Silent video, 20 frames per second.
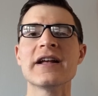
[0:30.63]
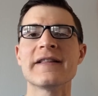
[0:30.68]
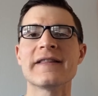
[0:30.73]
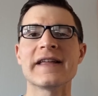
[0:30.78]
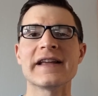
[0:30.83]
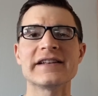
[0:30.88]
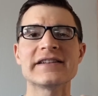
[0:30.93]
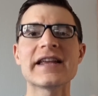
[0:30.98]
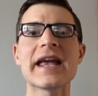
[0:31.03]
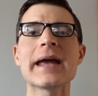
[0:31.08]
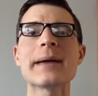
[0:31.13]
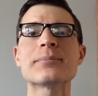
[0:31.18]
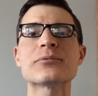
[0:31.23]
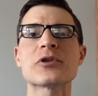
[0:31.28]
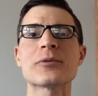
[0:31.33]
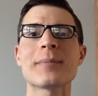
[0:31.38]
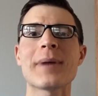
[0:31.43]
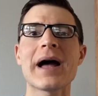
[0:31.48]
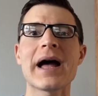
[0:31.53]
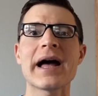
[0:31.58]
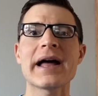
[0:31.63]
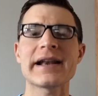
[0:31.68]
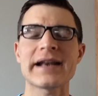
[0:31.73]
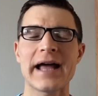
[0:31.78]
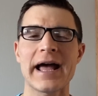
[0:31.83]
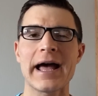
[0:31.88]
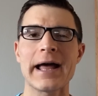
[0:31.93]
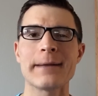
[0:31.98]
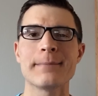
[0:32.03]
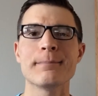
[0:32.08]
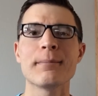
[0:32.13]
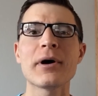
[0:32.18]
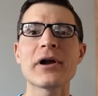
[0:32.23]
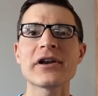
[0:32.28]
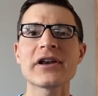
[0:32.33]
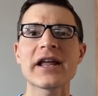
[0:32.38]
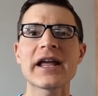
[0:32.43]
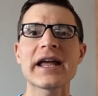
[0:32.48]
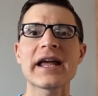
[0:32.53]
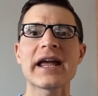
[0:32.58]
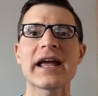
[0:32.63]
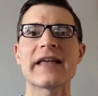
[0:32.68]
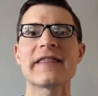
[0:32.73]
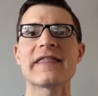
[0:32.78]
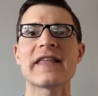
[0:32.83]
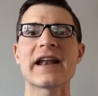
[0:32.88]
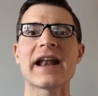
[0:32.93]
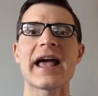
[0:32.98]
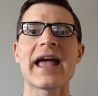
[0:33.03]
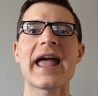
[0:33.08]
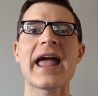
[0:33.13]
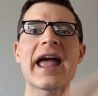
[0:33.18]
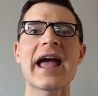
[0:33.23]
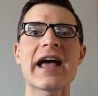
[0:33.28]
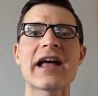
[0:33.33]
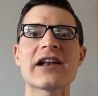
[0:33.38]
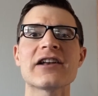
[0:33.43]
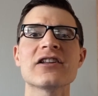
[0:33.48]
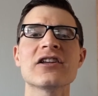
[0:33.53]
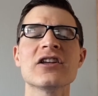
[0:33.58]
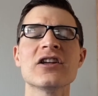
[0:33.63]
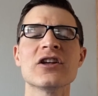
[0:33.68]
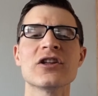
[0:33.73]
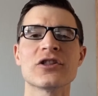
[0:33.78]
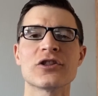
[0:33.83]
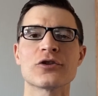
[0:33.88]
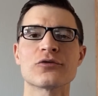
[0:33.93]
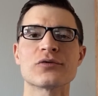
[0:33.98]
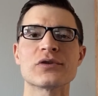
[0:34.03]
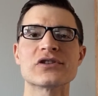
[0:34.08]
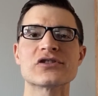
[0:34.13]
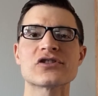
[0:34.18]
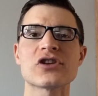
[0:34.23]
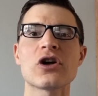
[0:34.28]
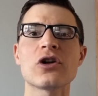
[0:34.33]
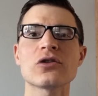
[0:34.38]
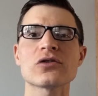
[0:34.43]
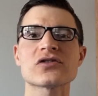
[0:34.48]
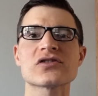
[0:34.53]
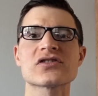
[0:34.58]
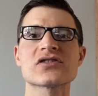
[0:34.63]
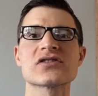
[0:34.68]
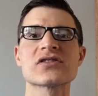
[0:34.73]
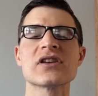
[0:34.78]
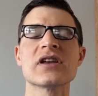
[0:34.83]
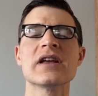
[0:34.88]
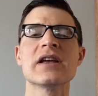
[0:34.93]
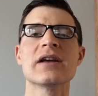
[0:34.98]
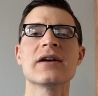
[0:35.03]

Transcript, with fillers: They taped them on on Monday, and then I had the results.